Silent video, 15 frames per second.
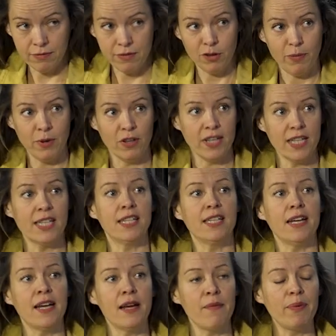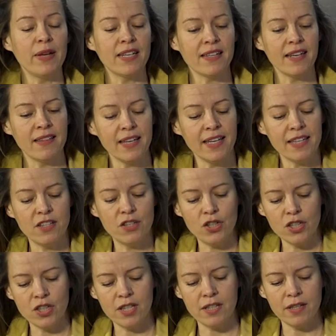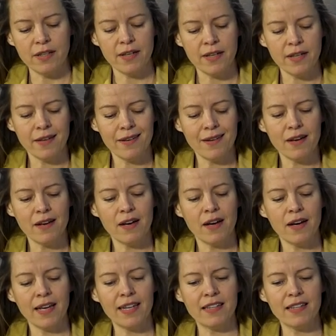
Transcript: to be honest, uh, because I think it's just uh,